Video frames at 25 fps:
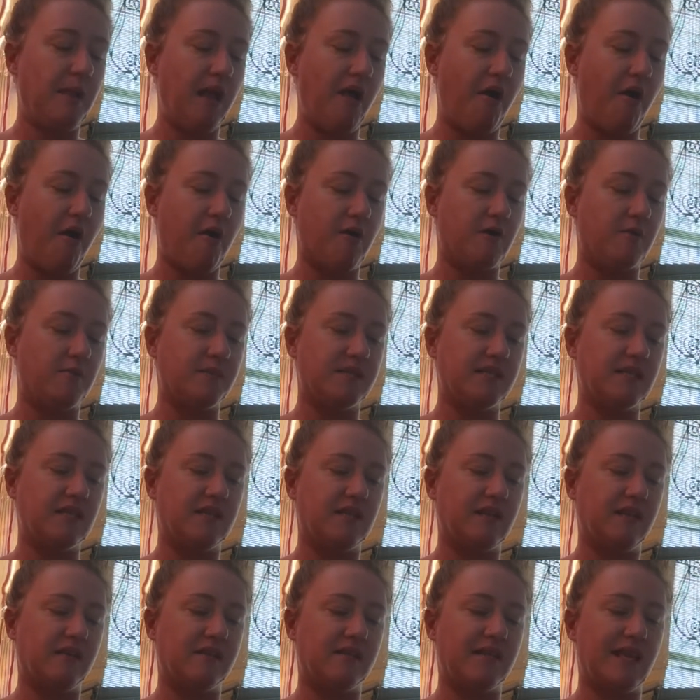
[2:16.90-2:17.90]
arms and
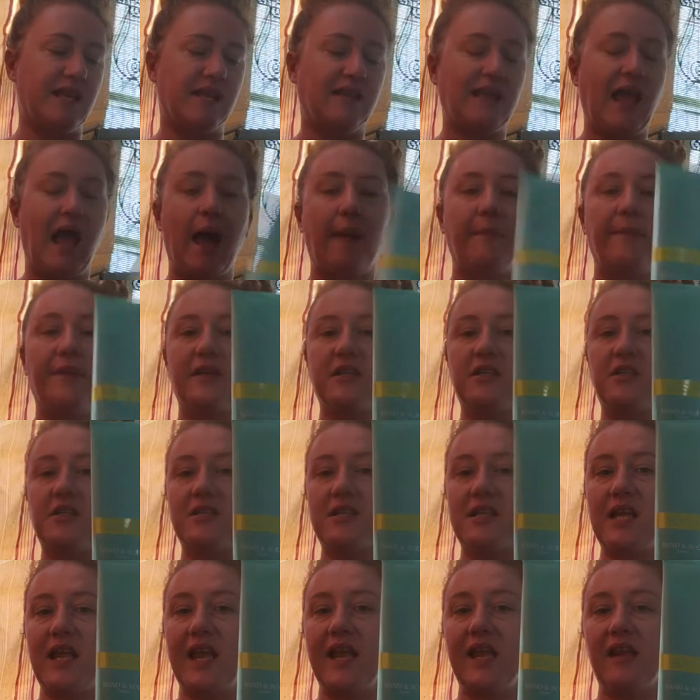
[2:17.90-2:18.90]
things like that, but it's
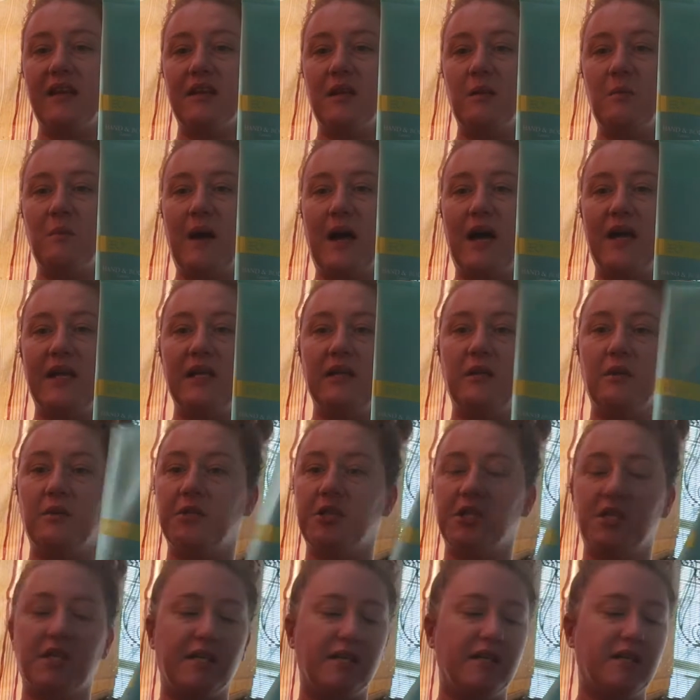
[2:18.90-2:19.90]
just a hand and body lotion,